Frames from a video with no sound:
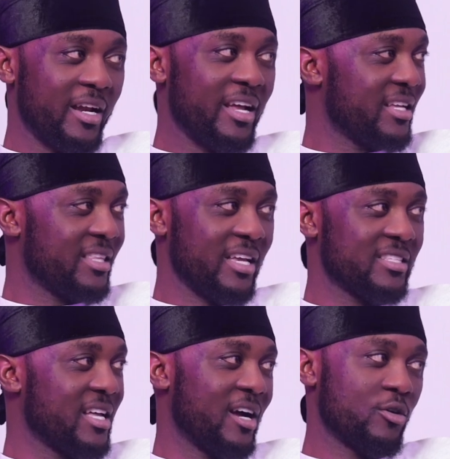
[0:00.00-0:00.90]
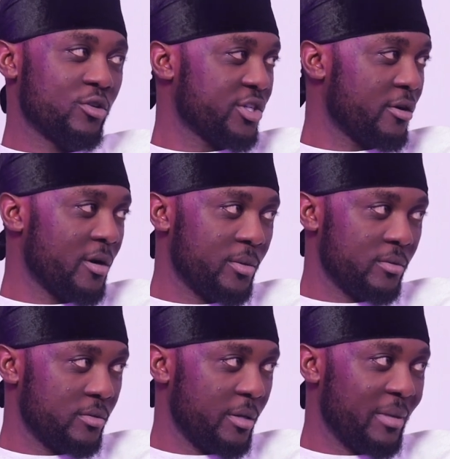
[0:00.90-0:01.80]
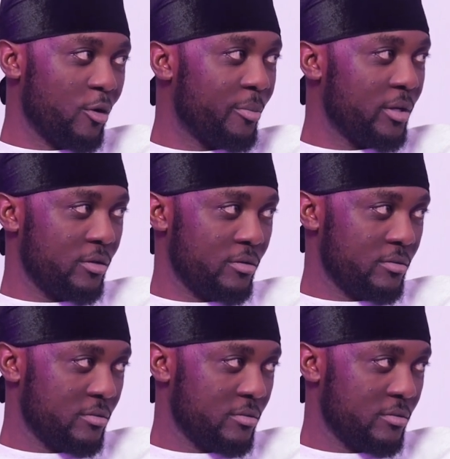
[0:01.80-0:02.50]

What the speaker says: and there are things that are not shareable, in my opinion.